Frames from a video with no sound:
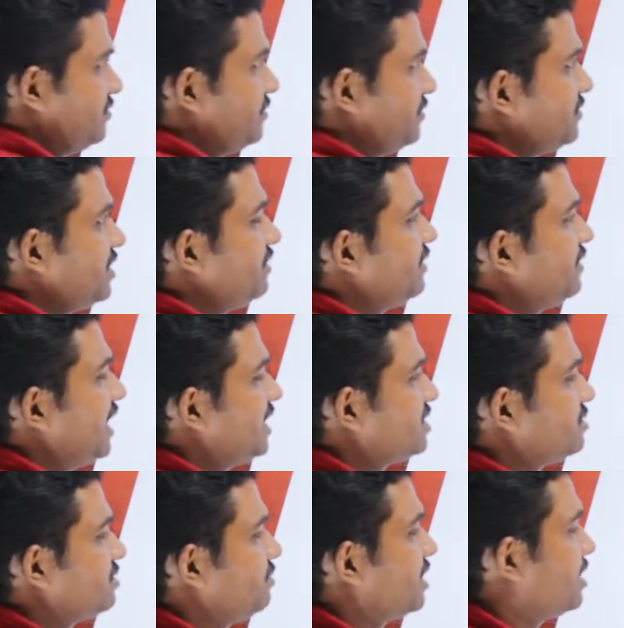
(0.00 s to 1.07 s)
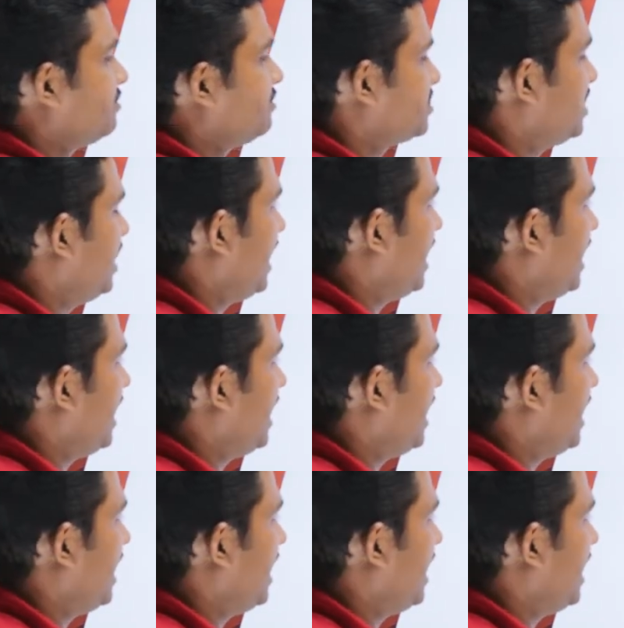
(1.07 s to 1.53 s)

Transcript: 50 watts becomes the